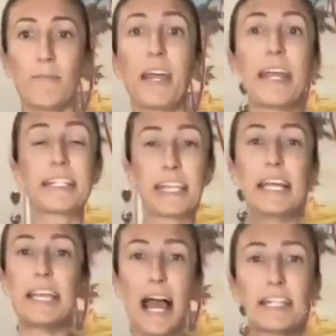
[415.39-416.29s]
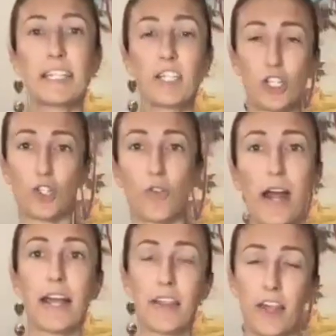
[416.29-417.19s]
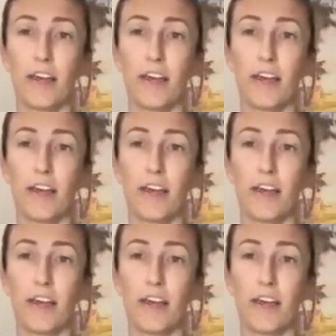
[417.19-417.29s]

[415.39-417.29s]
is connected to strength.